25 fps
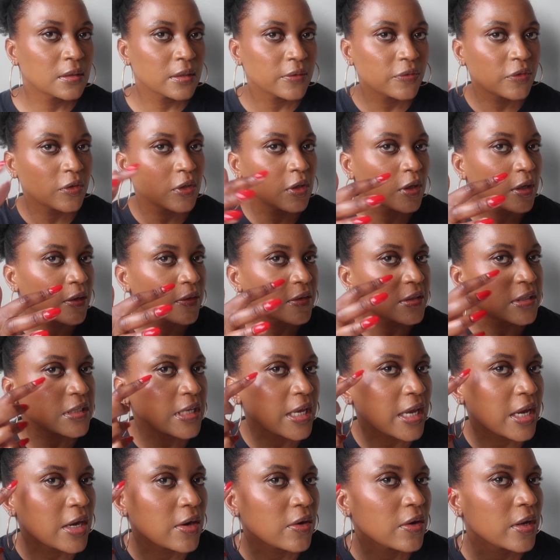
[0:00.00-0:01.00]
If you look at this
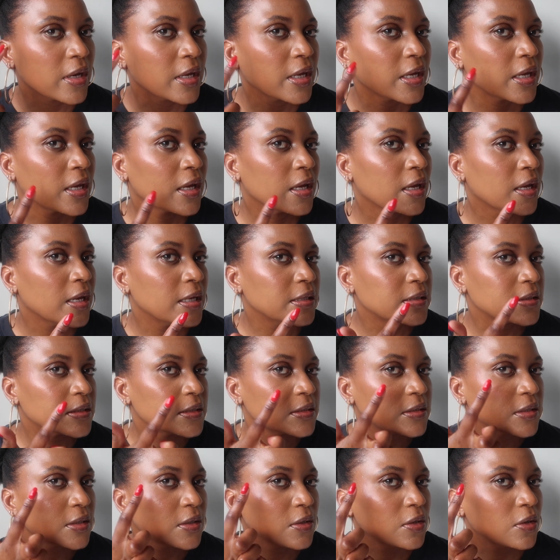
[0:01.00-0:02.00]
area here, it
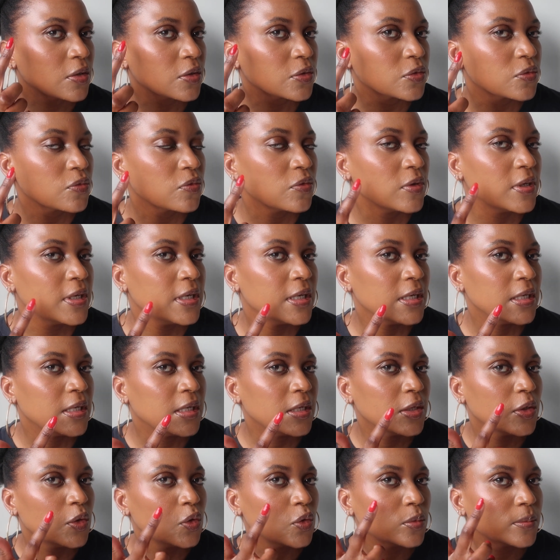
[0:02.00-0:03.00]
still looks
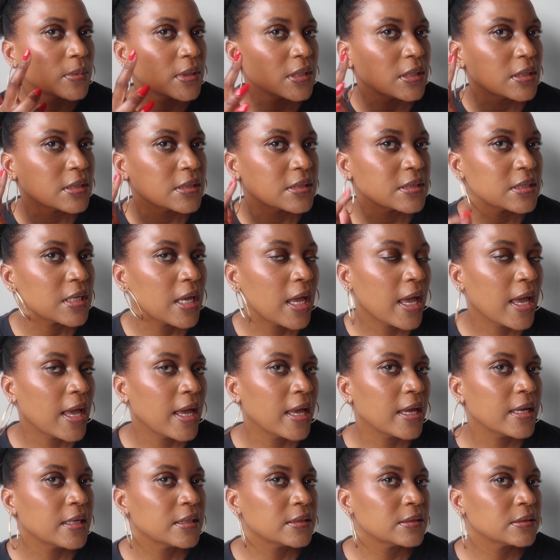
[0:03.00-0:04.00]
really luminous
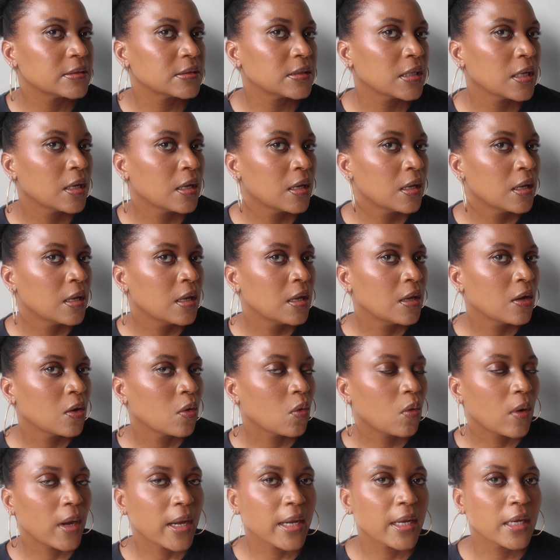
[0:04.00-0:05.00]
and
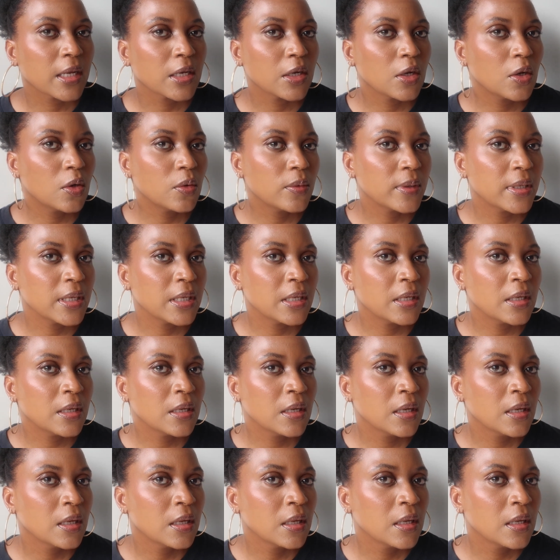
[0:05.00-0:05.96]
quite glowy.